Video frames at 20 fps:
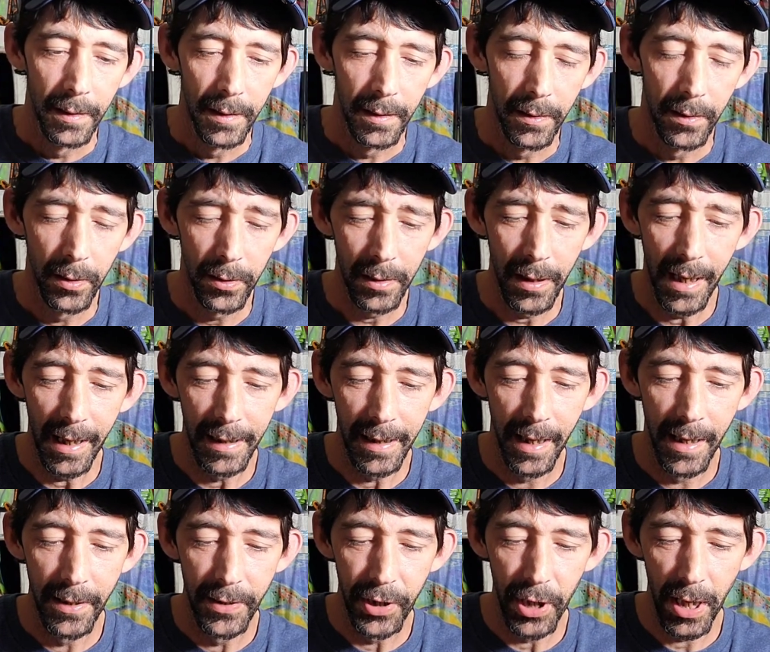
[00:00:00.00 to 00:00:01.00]
Looks like
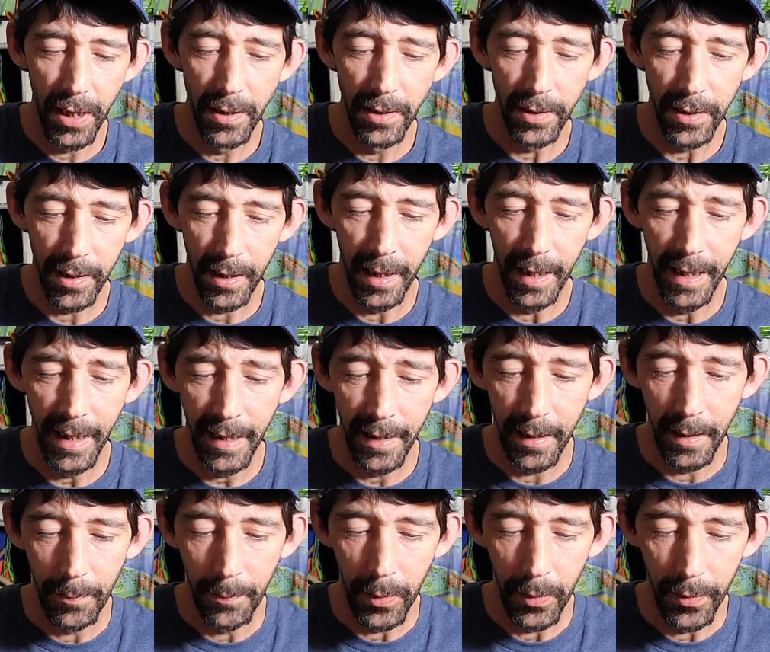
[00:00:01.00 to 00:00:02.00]
it changed the head
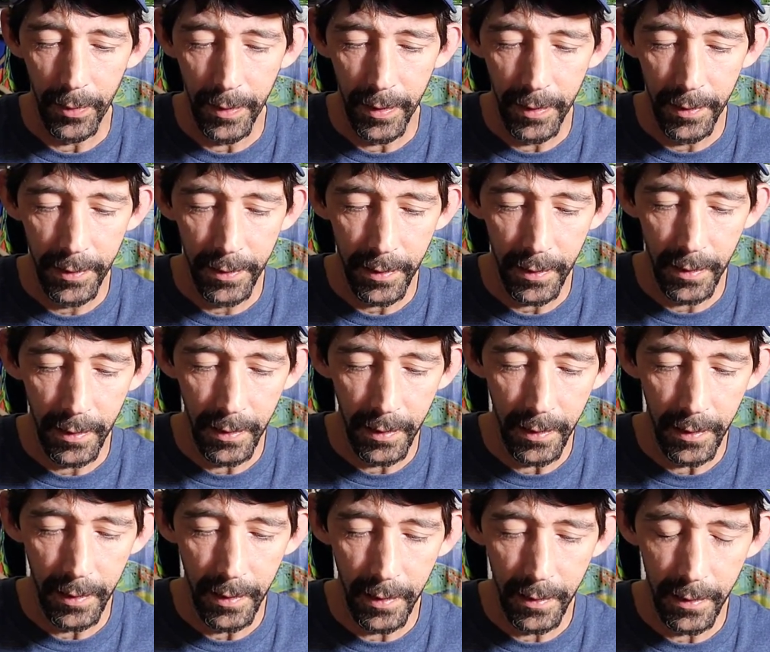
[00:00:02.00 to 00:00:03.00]
up on this
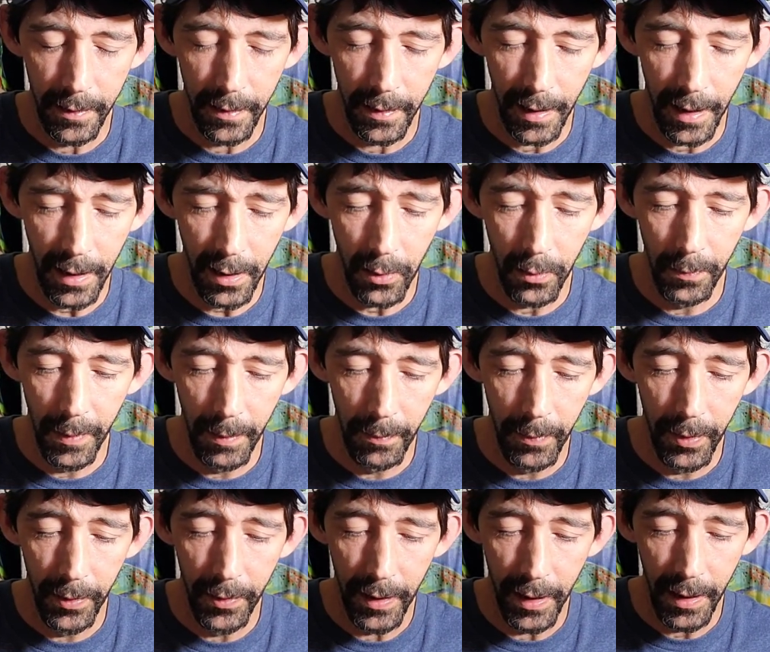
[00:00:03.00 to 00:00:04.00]
thing, because I don't
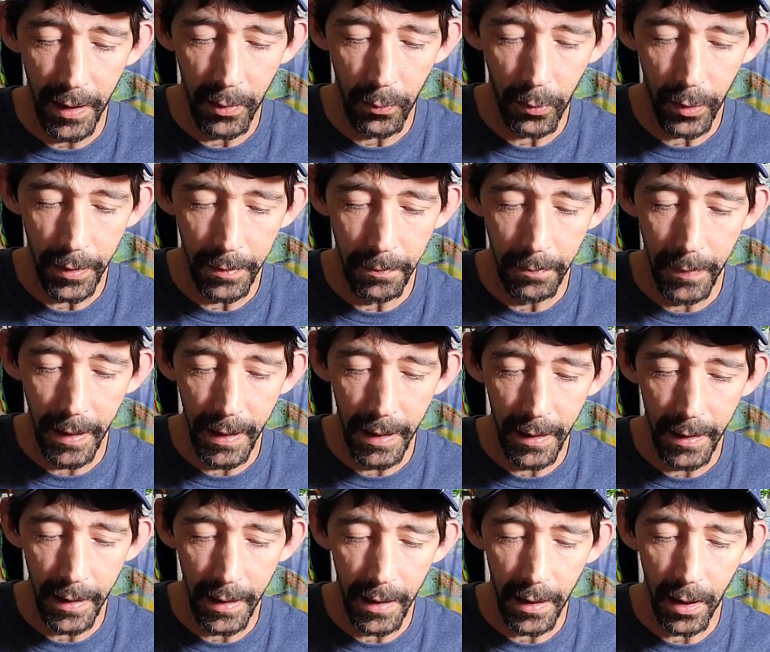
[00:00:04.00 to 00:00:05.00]
remember the other ones
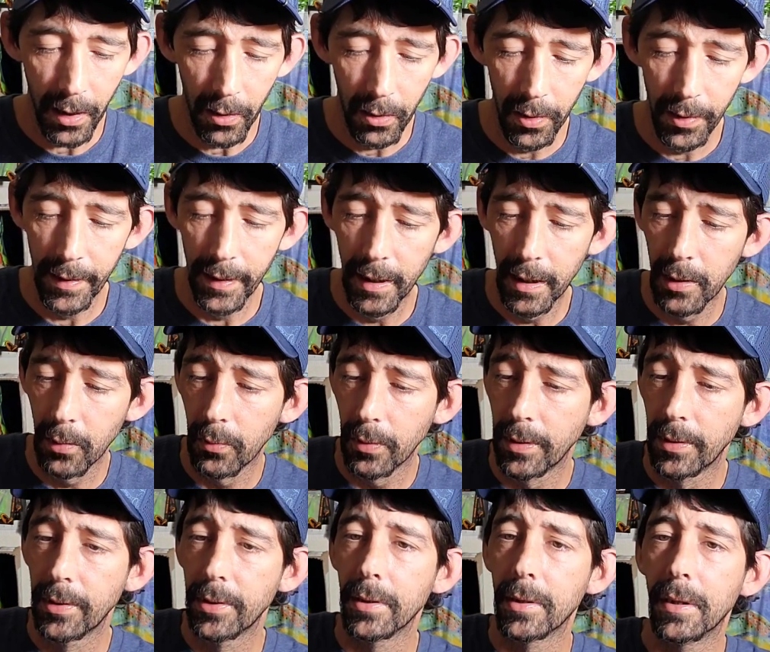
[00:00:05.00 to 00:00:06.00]
being that hard. The other
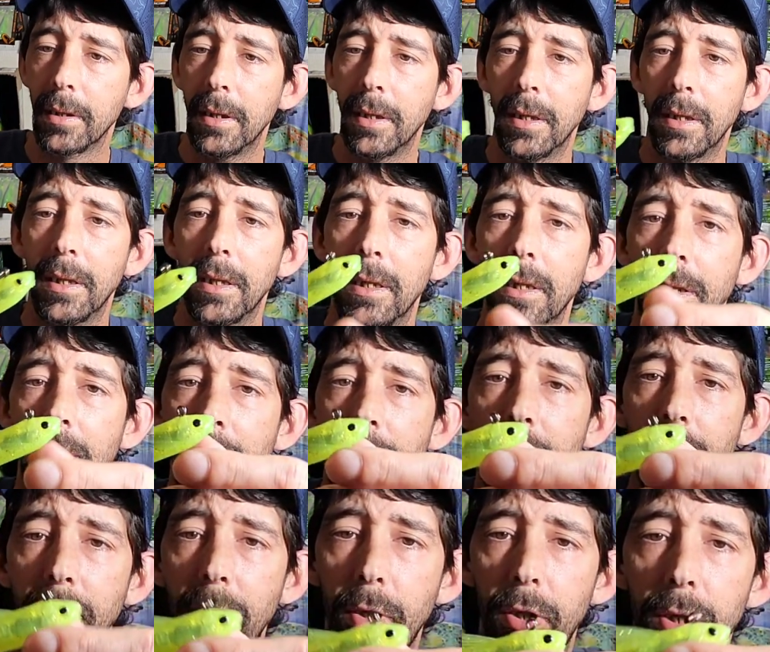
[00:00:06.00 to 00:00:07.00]
ones
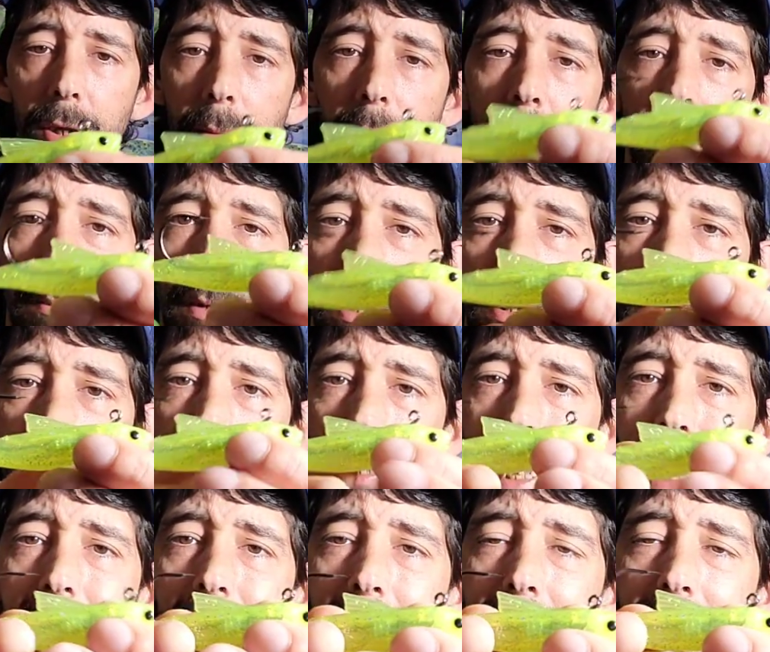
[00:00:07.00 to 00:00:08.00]
used to be able to
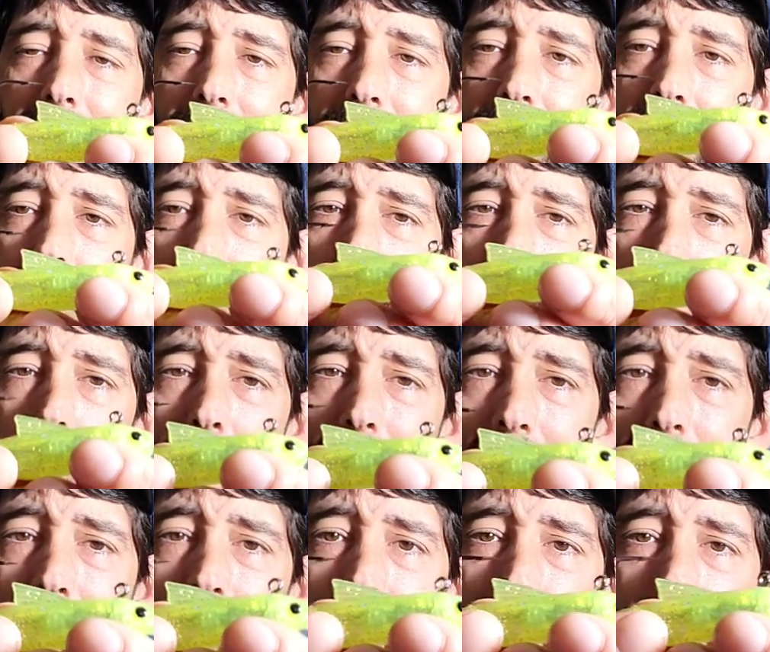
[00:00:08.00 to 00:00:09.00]
slide in from the
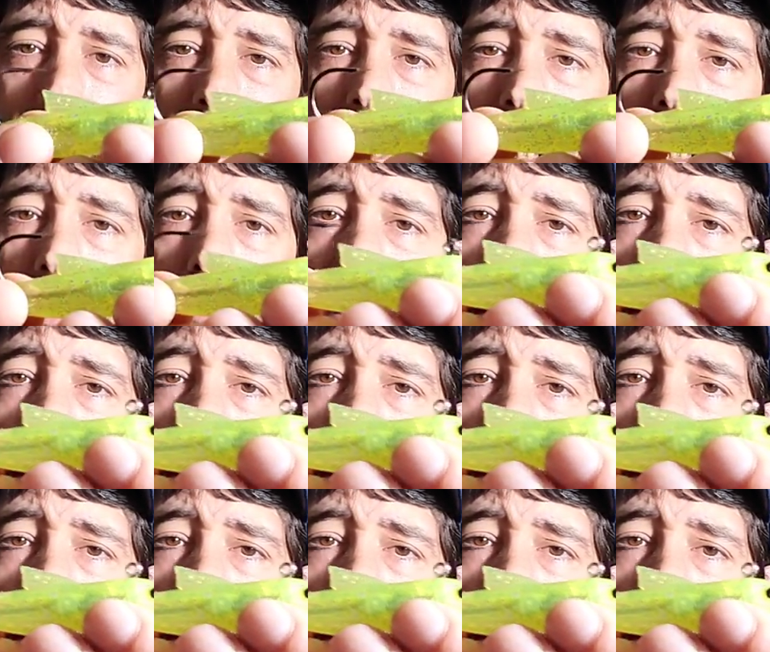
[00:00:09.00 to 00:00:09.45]
backside.